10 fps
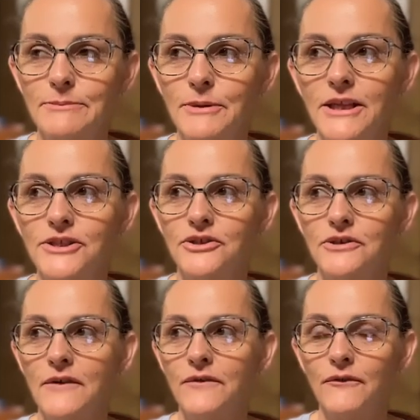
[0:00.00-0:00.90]
This
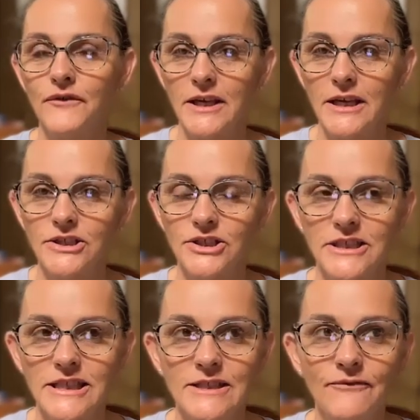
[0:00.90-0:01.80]
pleasure of the flesh.
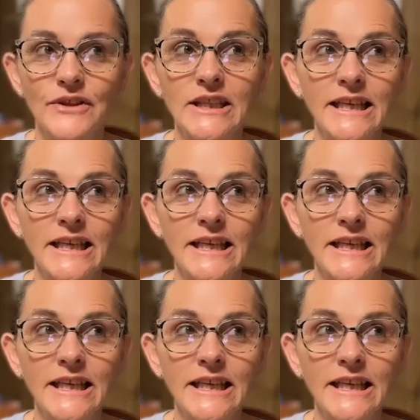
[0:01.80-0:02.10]
This